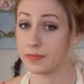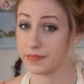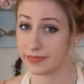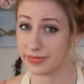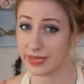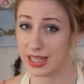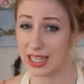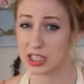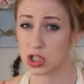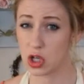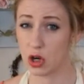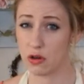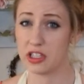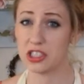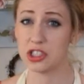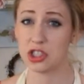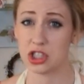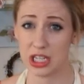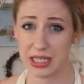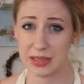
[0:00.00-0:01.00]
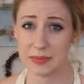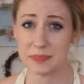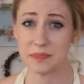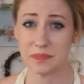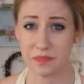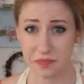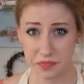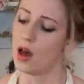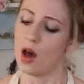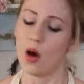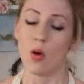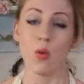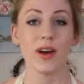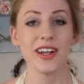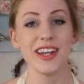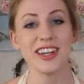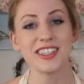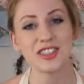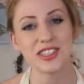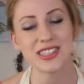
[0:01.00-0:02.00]
That's orangey.
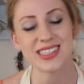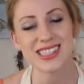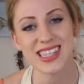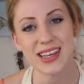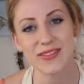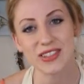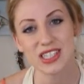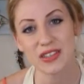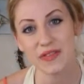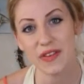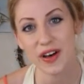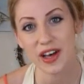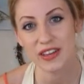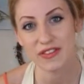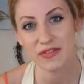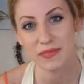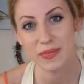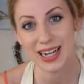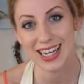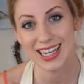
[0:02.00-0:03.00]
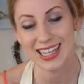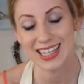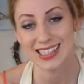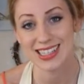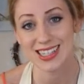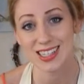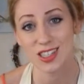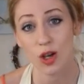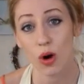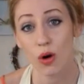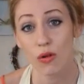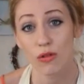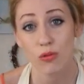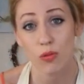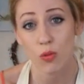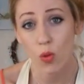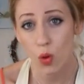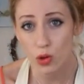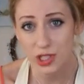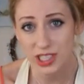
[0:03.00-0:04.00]
175 millilitres
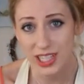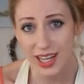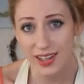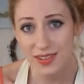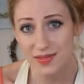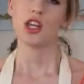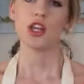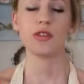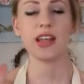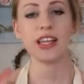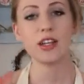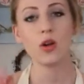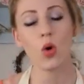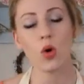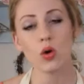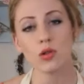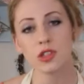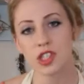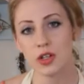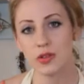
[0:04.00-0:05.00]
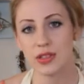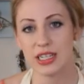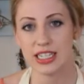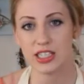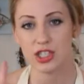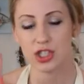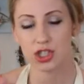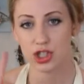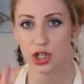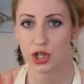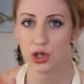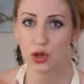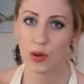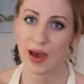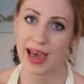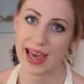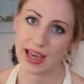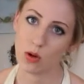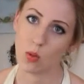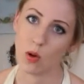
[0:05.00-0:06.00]
of water. You then also need 2
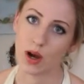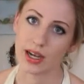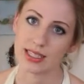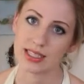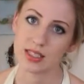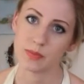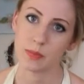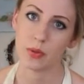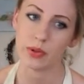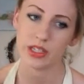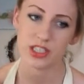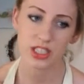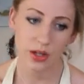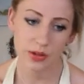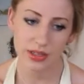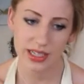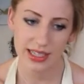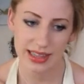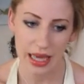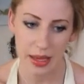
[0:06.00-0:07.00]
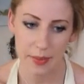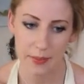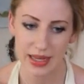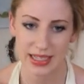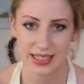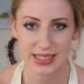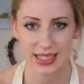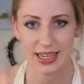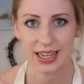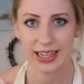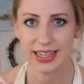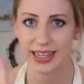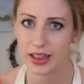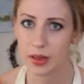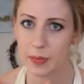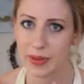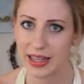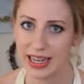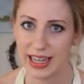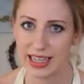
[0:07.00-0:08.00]
egg whites, but we don't need them until a little
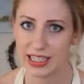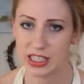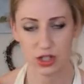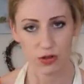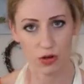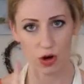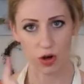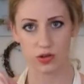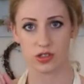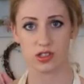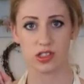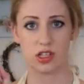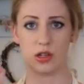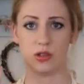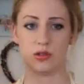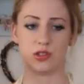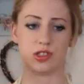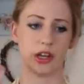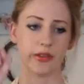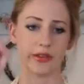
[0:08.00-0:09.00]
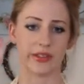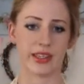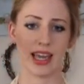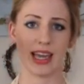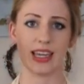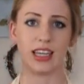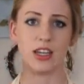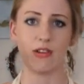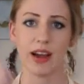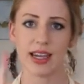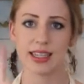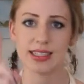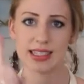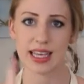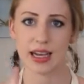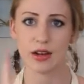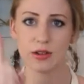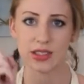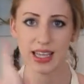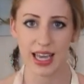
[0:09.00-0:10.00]
bit later on, so don't get your eggs
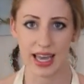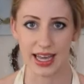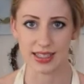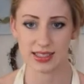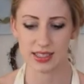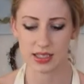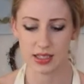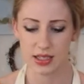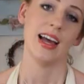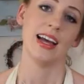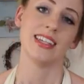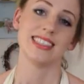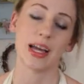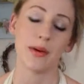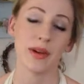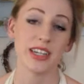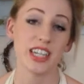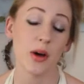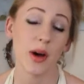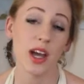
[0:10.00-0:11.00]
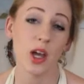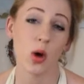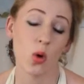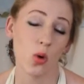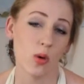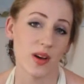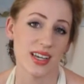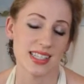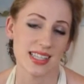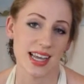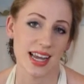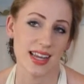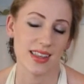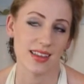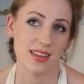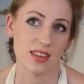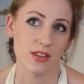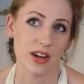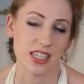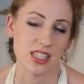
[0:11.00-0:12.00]
out yet. Now I know I always say
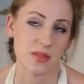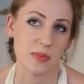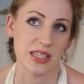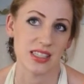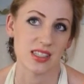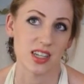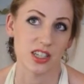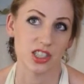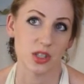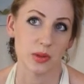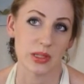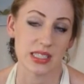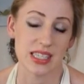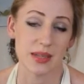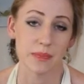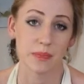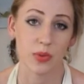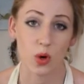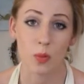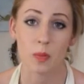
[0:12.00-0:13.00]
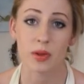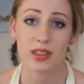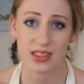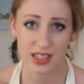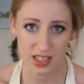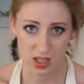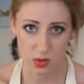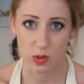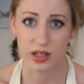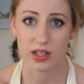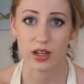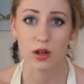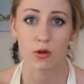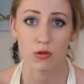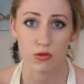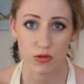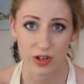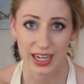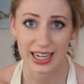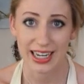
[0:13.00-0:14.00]
that the recipes I do are simple, but this one
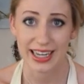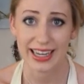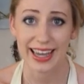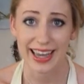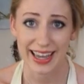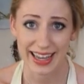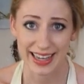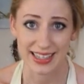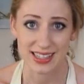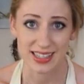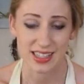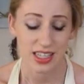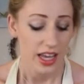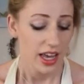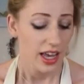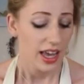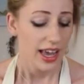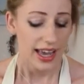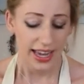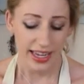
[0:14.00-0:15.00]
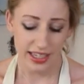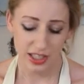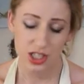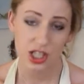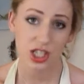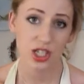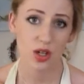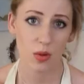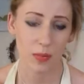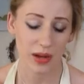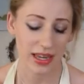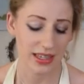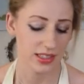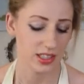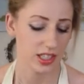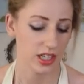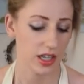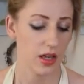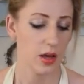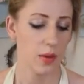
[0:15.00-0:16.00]
really is. Into your
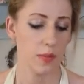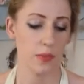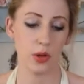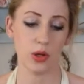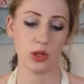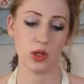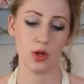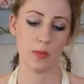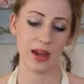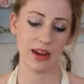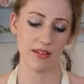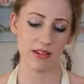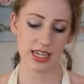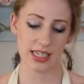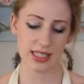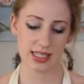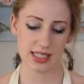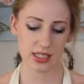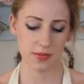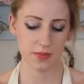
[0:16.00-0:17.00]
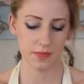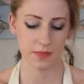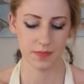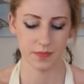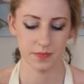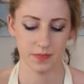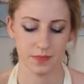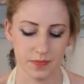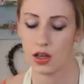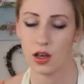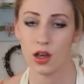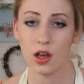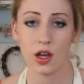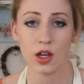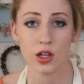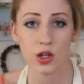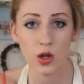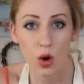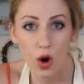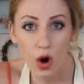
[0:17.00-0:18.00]
blender, put your berries,
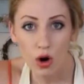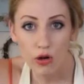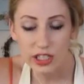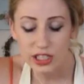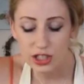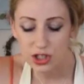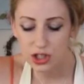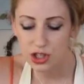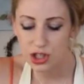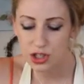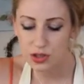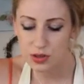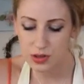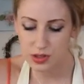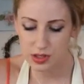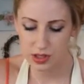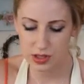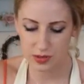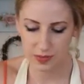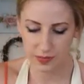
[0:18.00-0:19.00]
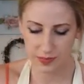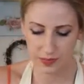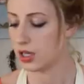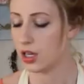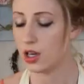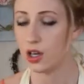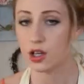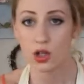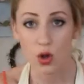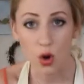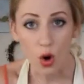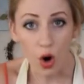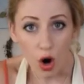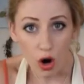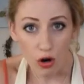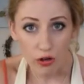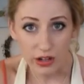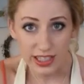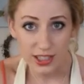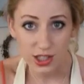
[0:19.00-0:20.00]
your orange juice, your
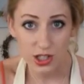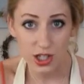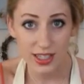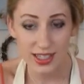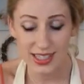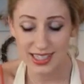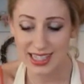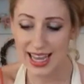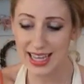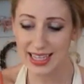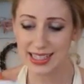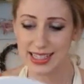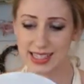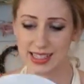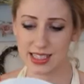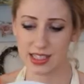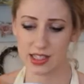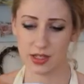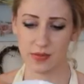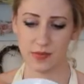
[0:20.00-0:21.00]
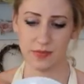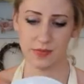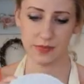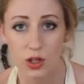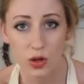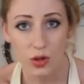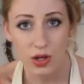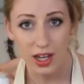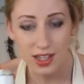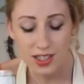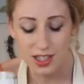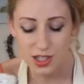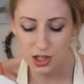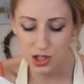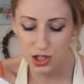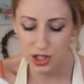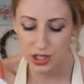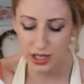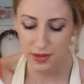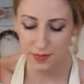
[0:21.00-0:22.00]
orange zest, your caster
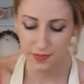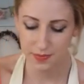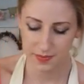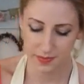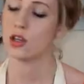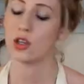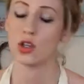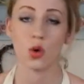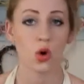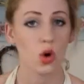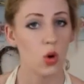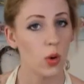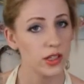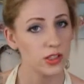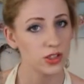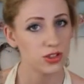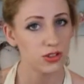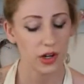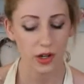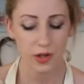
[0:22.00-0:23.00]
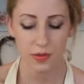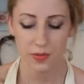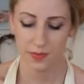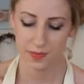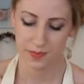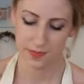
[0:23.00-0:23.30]
sugar, your Cointreau,